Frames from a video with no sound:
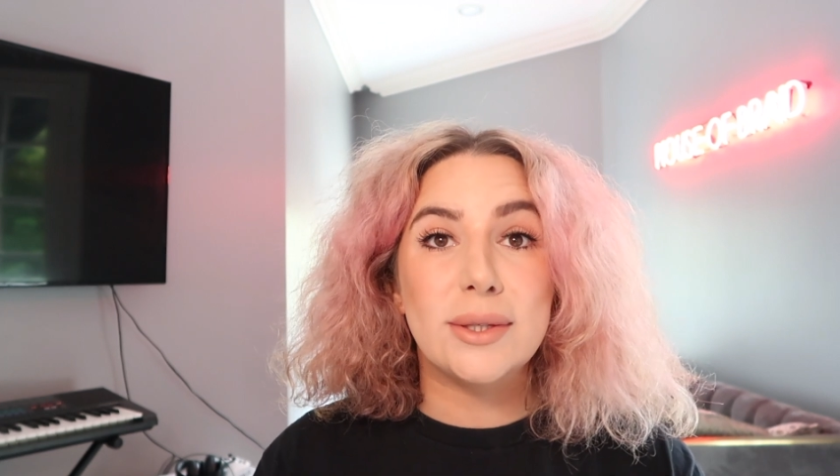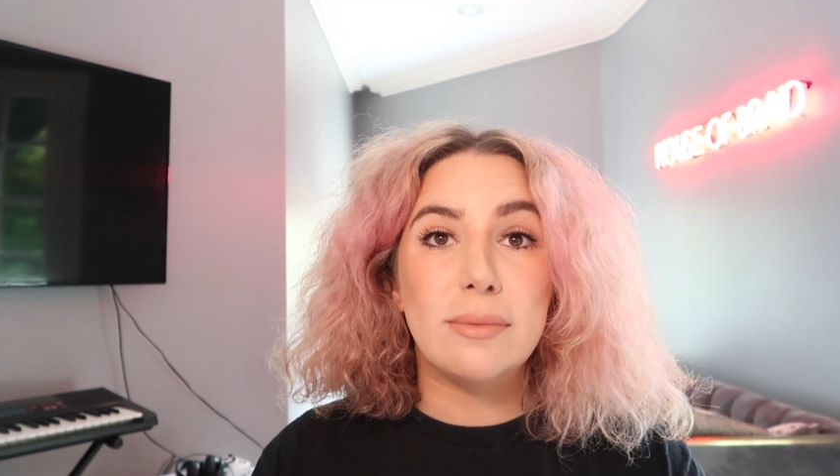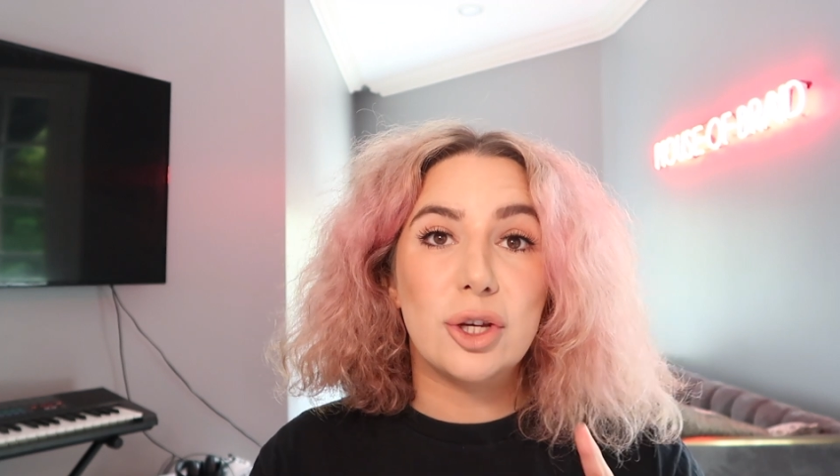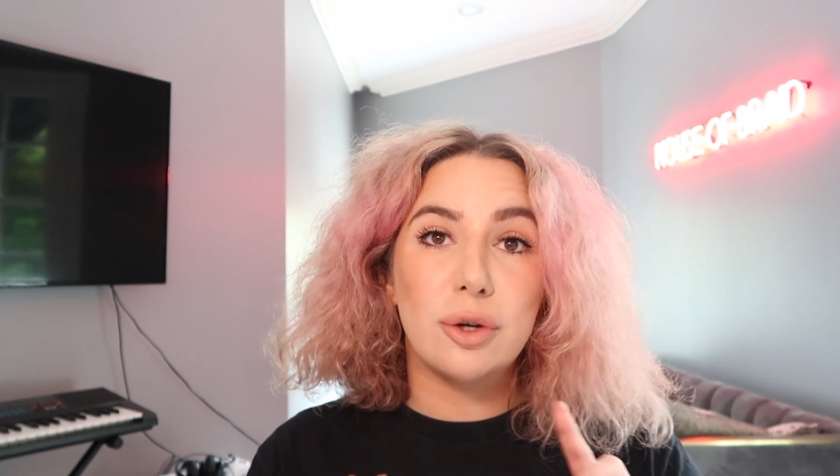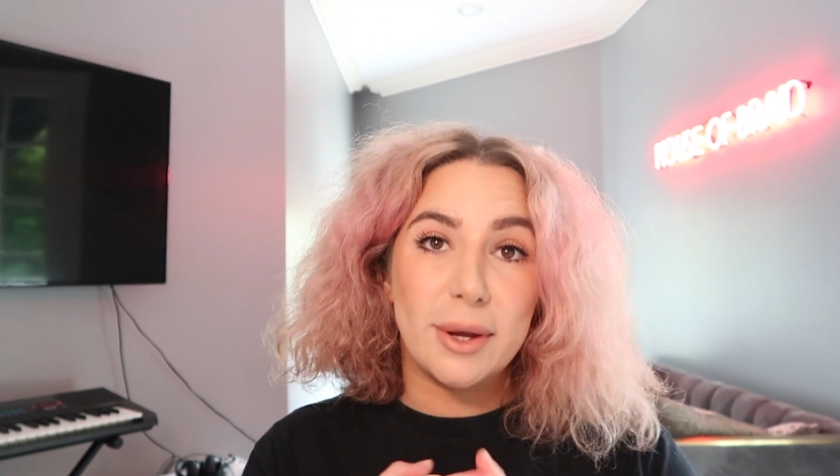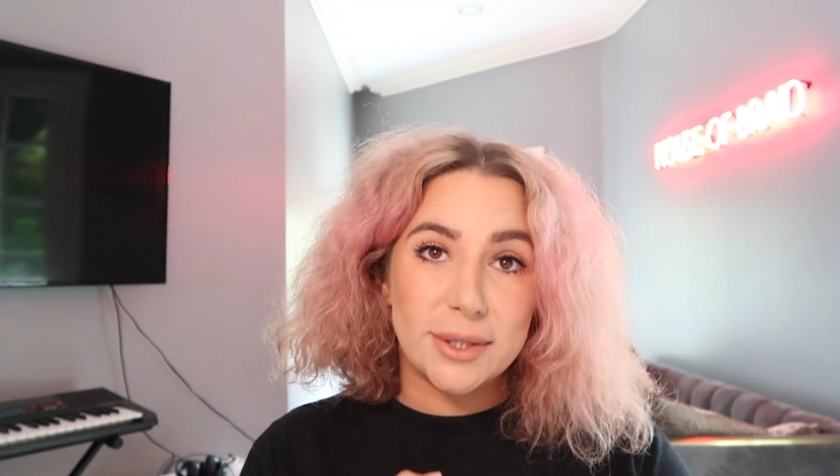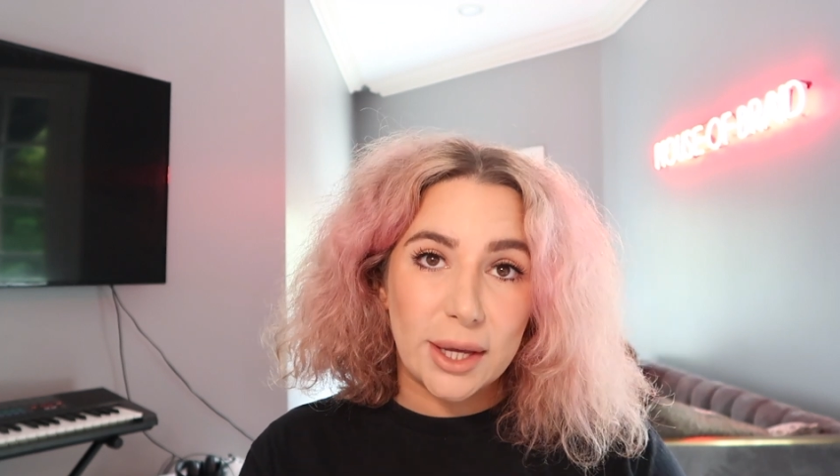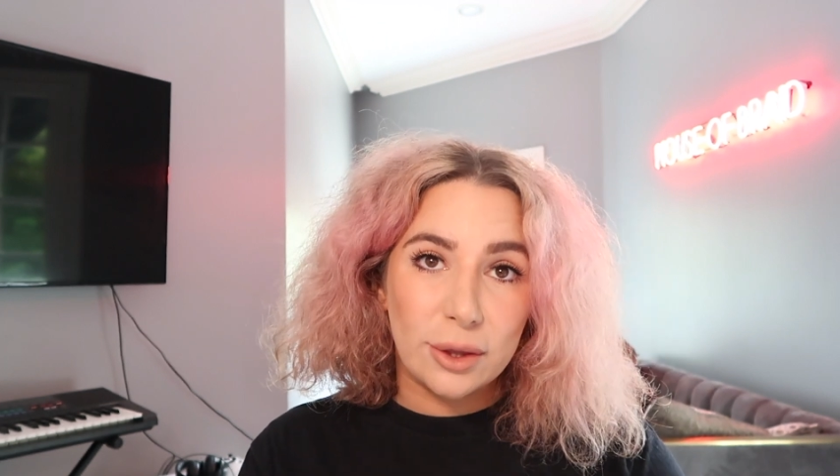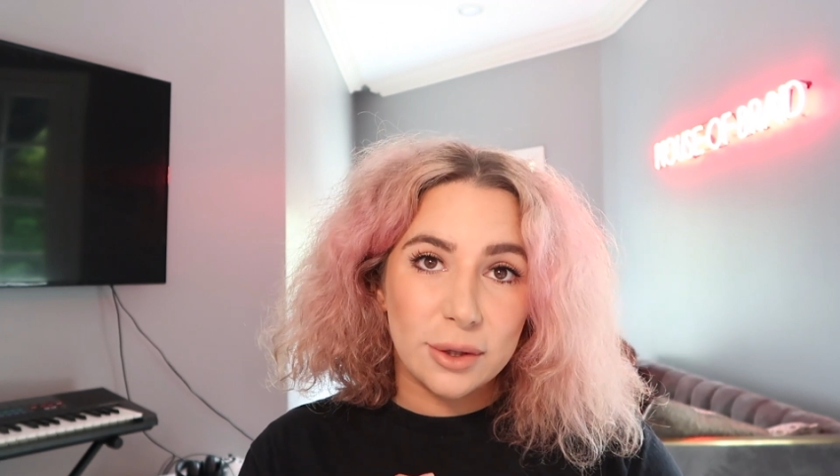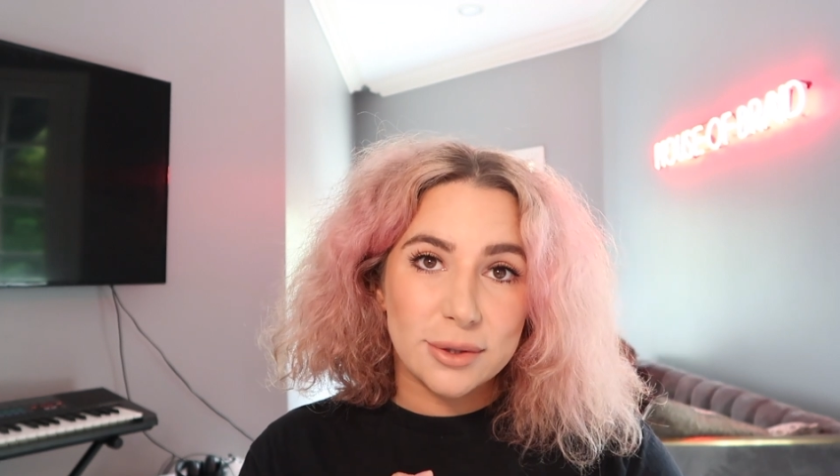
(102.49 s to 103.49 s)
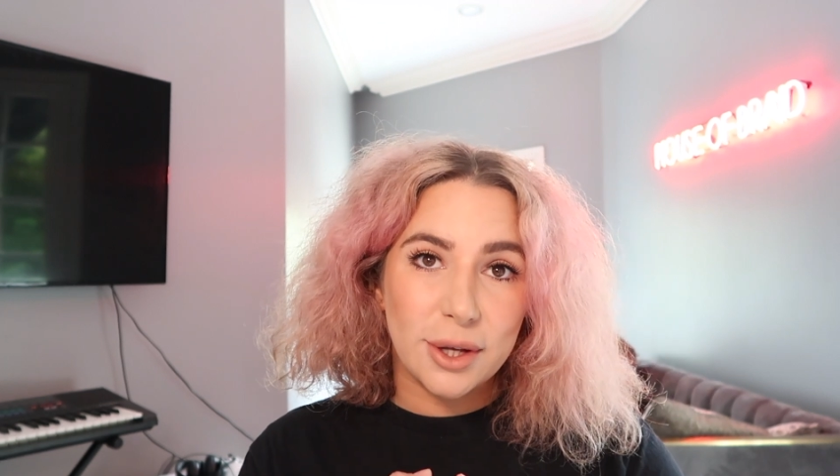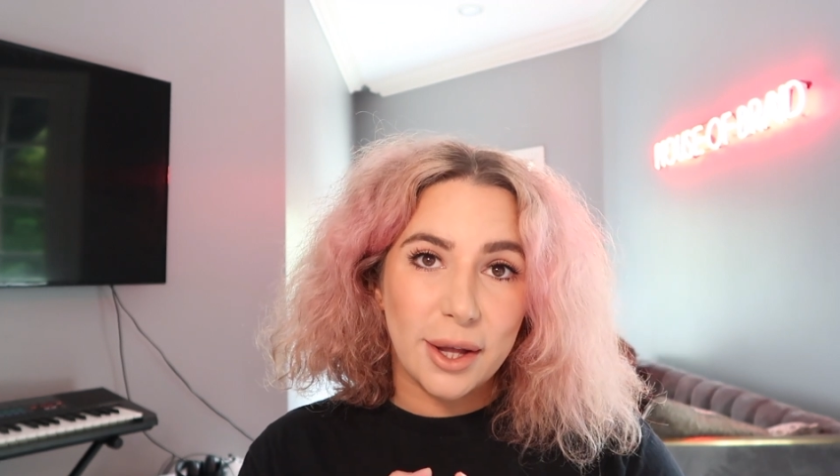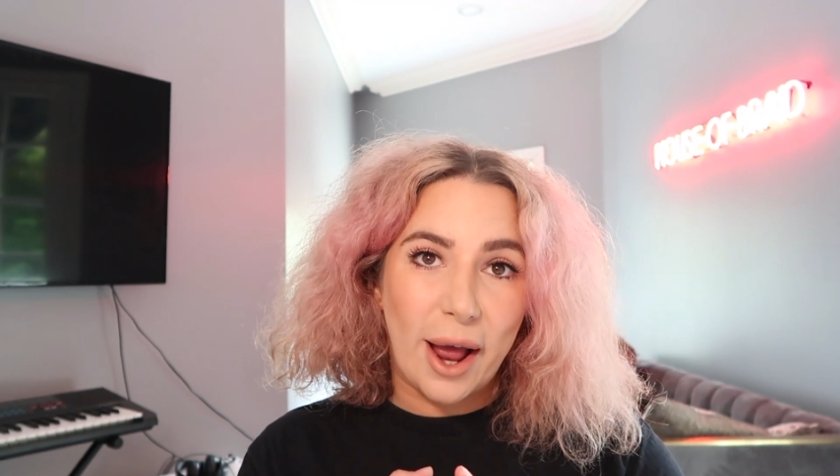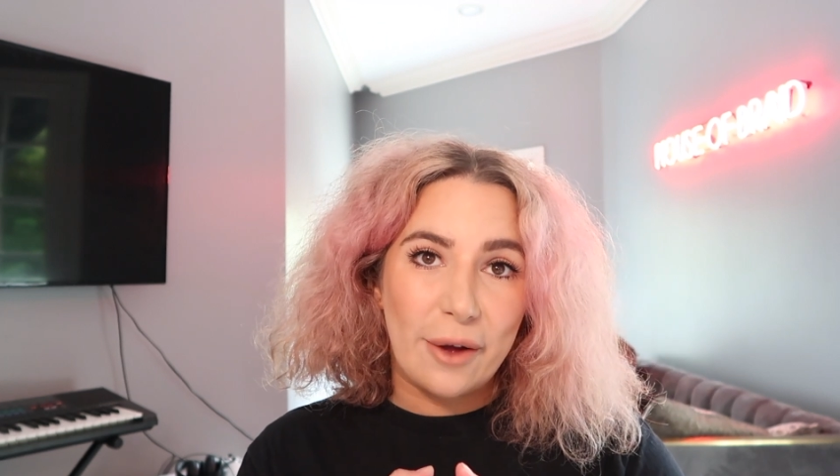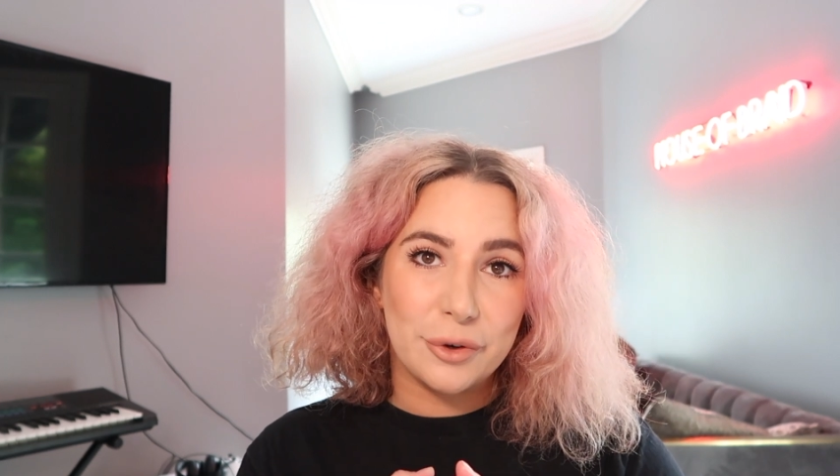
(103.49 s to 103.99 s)
to make sure my skin looks good
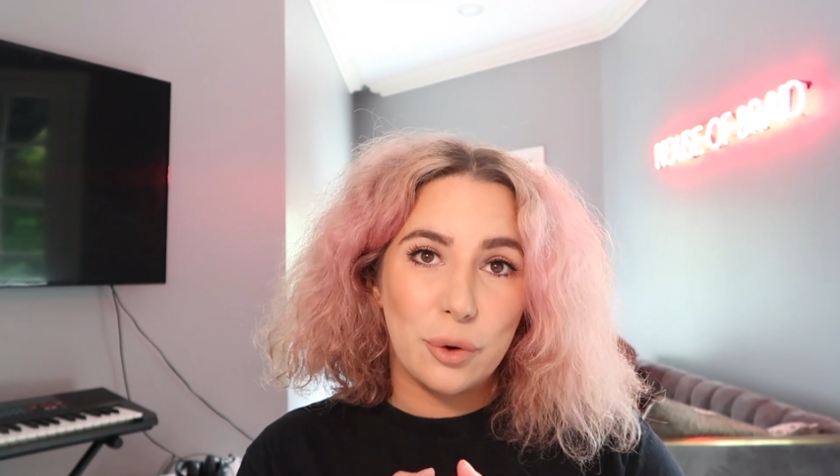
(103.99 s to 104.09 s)
after